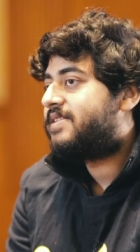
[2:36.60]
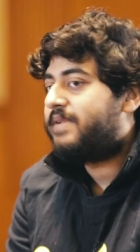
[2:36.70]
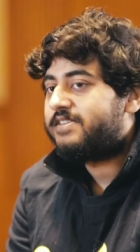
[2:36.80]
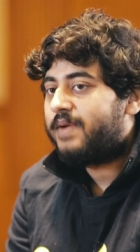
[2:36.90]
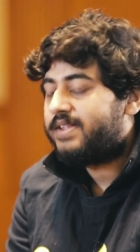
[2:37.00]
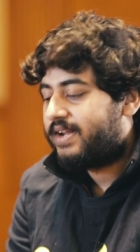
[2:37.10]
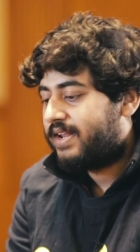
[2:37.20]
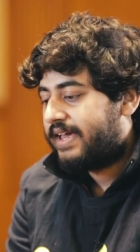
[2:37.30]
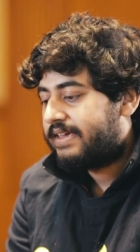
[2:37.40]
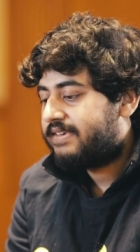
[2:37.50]
The best part that I
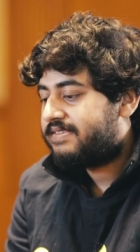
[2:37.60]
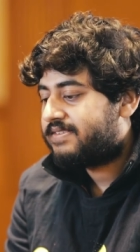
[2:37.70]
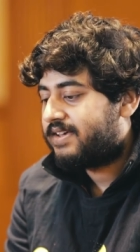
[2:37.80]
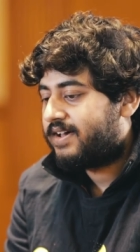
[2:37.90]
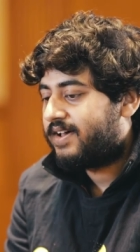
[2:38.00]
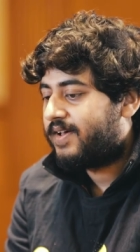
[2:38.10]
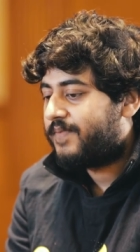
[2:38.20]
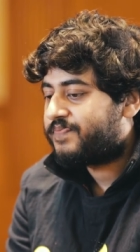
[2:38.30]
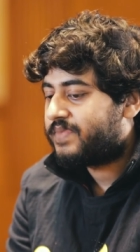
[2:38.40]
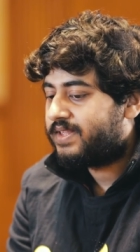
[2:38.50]
like is
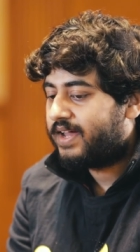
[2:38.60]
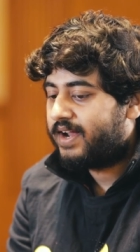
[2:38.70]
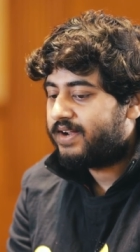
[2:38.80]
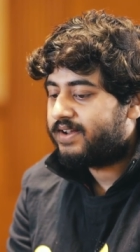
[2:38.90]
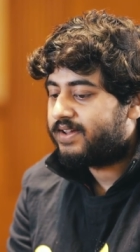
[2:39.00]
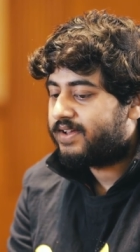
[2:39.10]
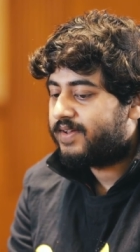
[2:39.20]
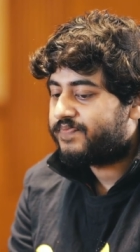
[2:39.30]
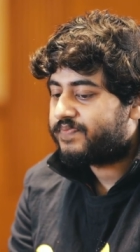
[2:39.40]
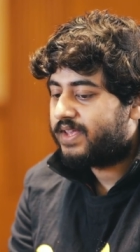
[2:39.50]
uh, that
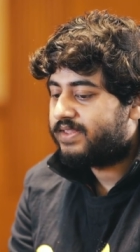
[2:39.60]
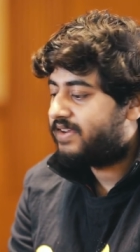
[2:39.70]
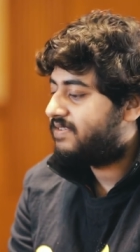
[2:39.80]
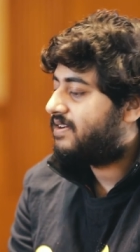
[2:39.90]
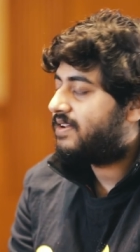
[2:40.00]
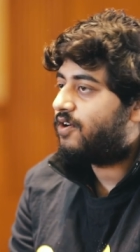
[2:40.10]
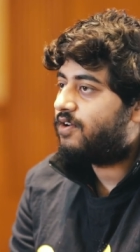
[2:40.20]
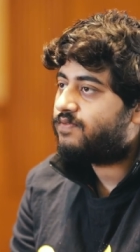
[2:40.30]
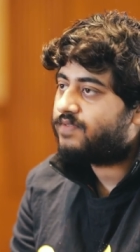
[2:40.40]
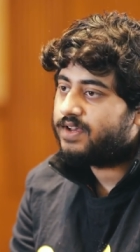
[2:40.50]
uh, there isn't a lot
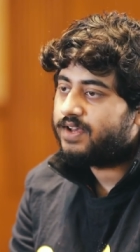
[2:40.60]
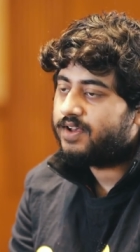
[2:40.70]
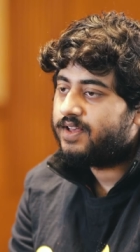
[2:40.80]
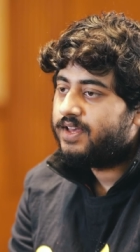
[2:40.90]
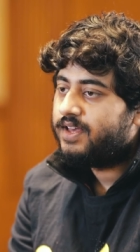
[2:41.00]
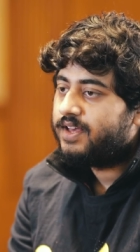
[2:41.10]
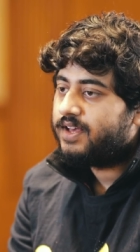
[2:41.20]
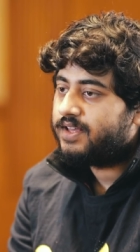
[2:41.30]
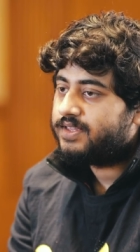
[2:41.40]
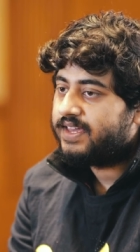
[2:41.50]
of uh,
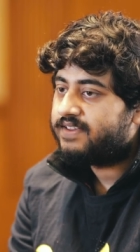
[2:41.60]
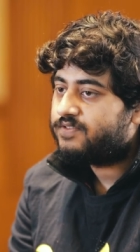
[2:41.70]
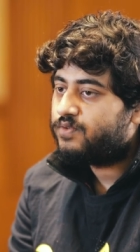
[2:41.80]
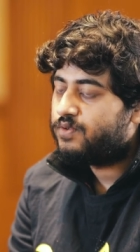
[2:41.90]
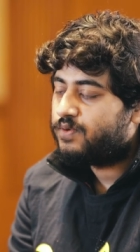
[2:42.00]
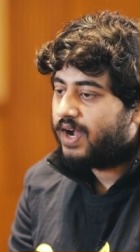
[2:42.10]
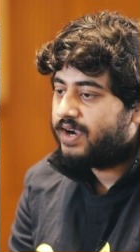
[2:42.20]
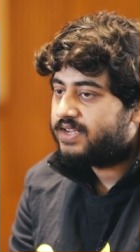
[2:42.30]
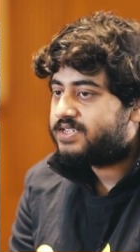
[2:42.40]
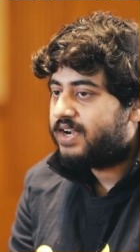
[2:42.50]
uh things to
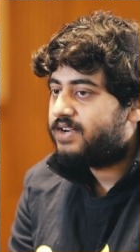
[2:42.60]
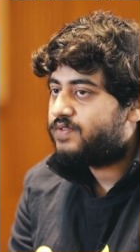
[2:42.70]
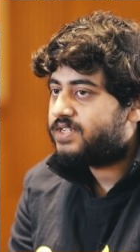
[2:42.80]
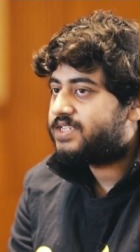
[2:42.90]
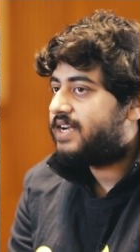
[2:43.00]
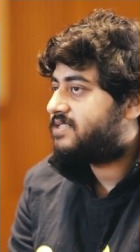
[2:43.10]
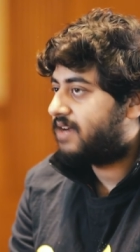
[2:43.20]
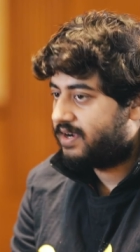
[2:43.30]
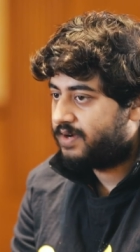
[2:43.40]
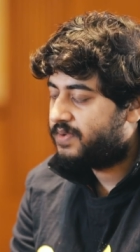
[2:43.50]
understand to just get
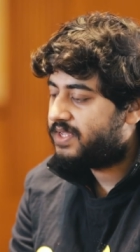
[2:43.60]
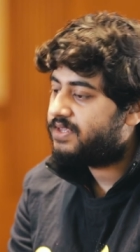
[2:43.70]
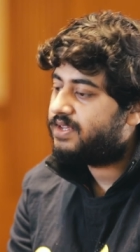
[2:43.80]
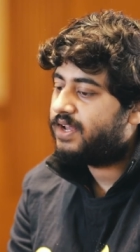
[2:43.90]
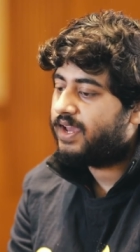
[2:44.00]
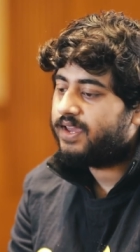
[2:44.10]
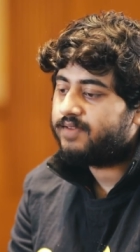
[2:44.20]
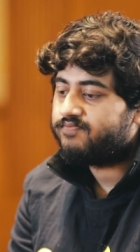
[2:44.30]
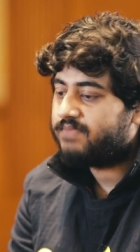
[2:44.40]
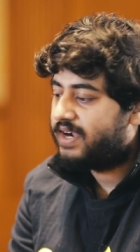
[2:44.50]
started with,
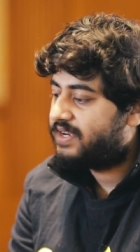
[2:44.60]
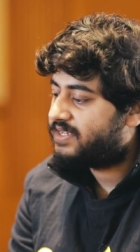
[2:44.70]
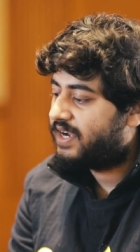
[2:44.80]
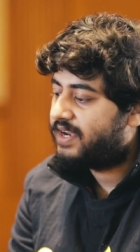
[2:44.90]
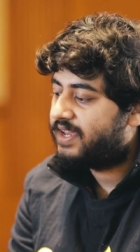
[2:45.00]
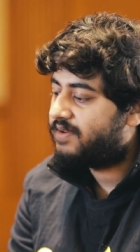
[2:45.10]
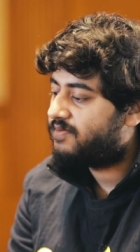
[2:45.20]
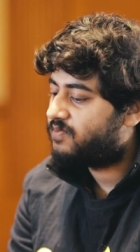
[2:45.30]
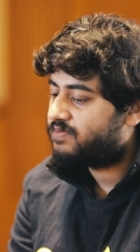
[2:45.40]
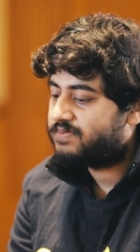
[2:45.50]
like
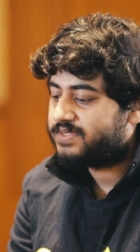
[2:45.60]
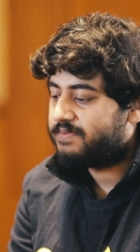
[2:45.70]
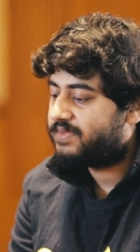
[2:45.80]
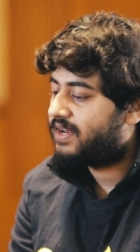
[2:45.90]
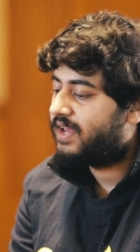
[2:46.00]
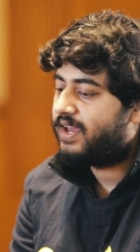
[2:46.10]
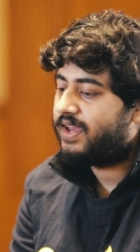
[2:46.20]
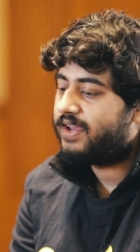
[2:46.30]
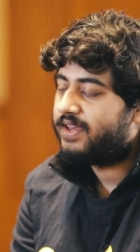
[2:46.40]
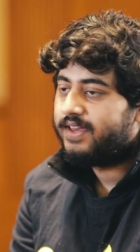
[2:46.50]
understanding something
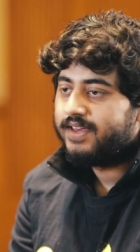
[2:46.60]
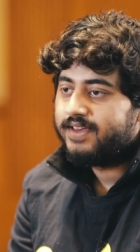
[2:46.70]
like